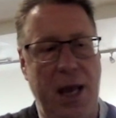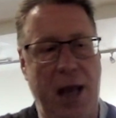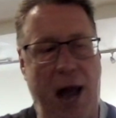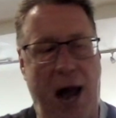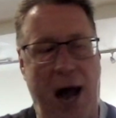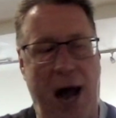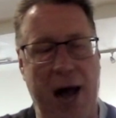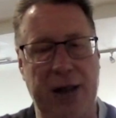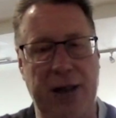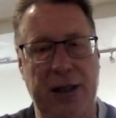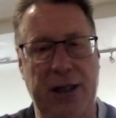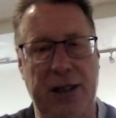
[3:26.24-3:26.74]

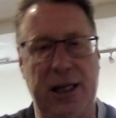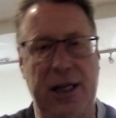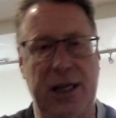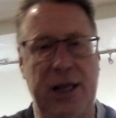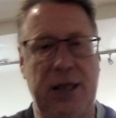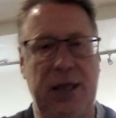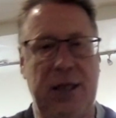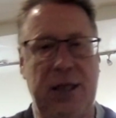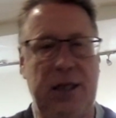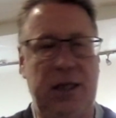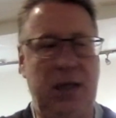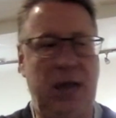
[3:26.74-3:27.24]
under
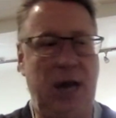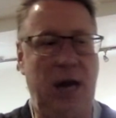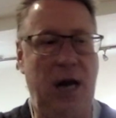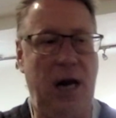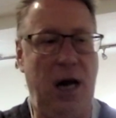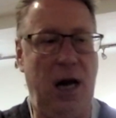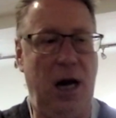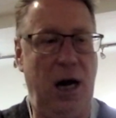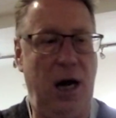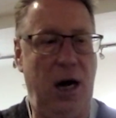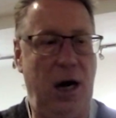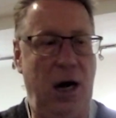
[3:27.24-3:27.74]
the
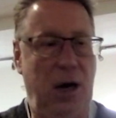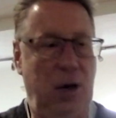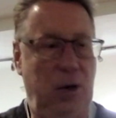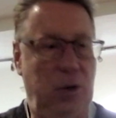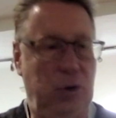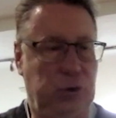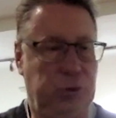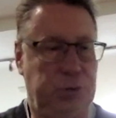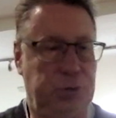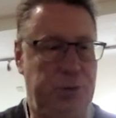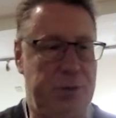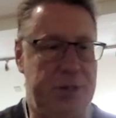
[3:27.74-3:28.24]

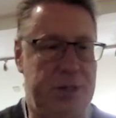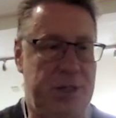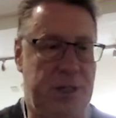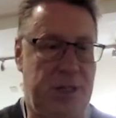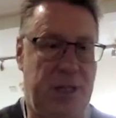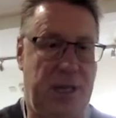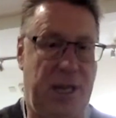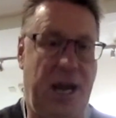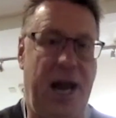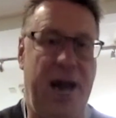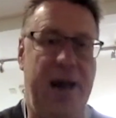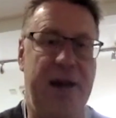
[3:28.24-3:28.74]
auspice of
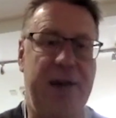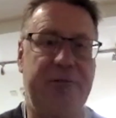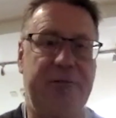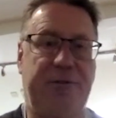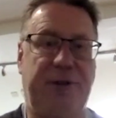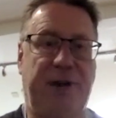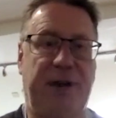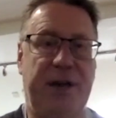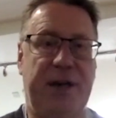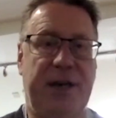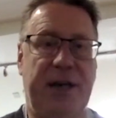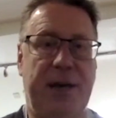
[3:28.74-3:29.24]
the
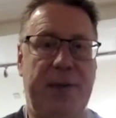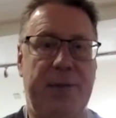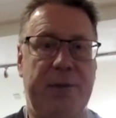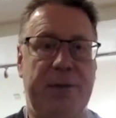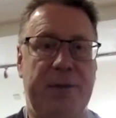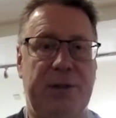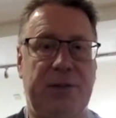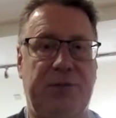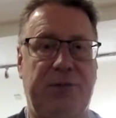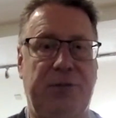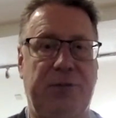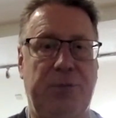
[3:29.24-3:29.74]
AFA, the
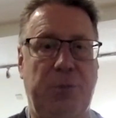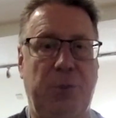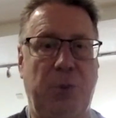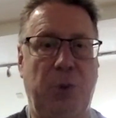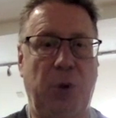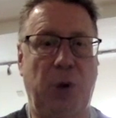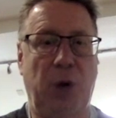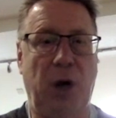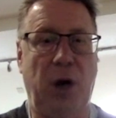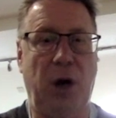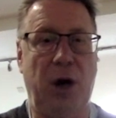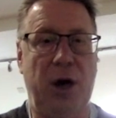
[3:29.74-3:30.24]
Amateur Football
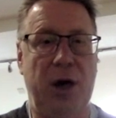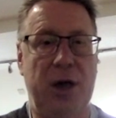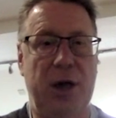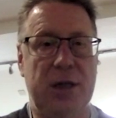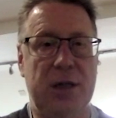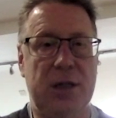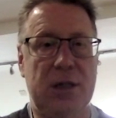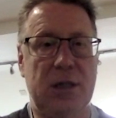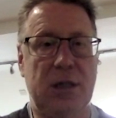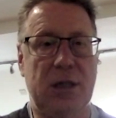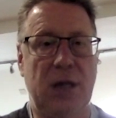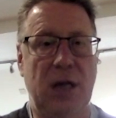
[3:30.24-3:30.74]

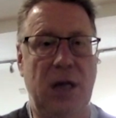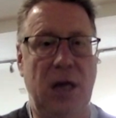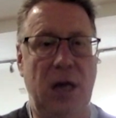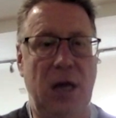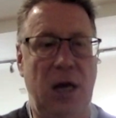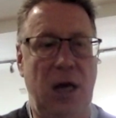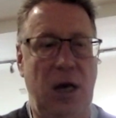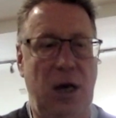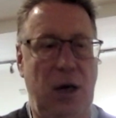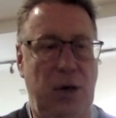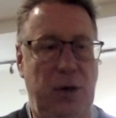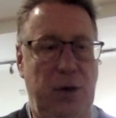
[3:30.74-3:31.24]
Alliance,
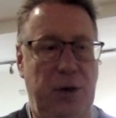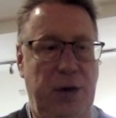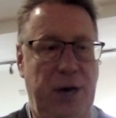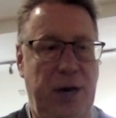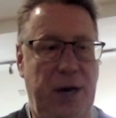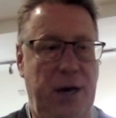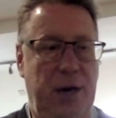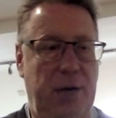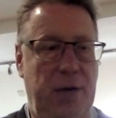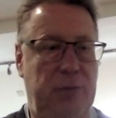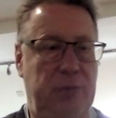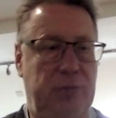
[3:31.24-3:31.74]
who are
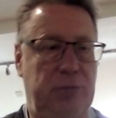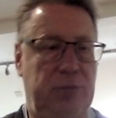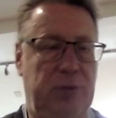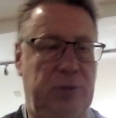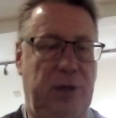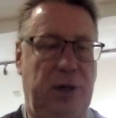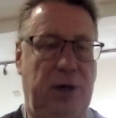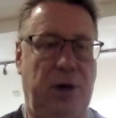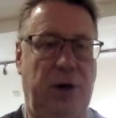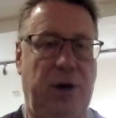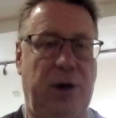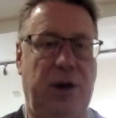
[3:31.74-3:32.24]
now,
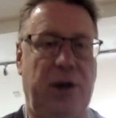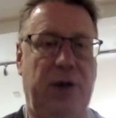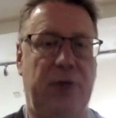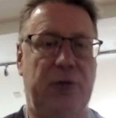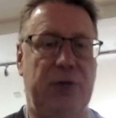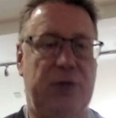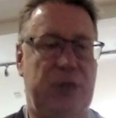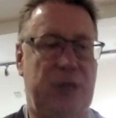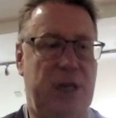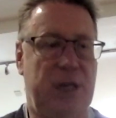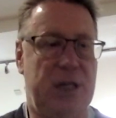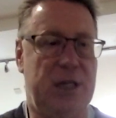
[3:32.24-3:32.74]

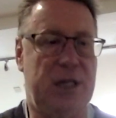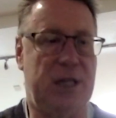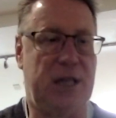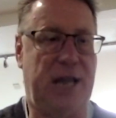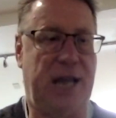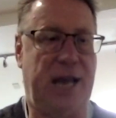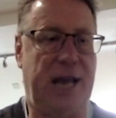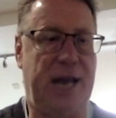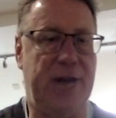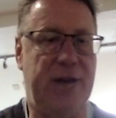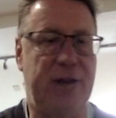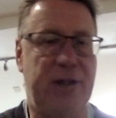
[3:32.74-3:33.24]
seen as a
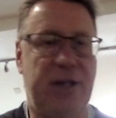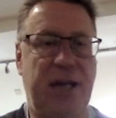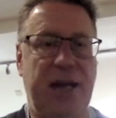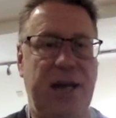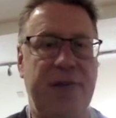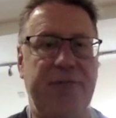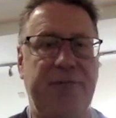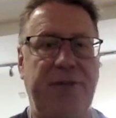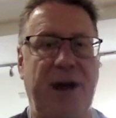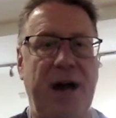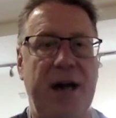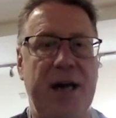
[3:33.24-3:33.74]
county
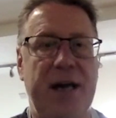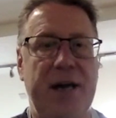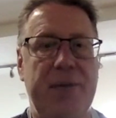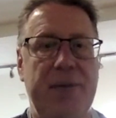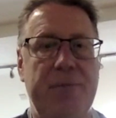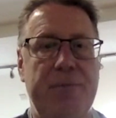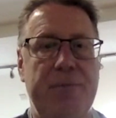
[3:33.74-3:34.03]
FA.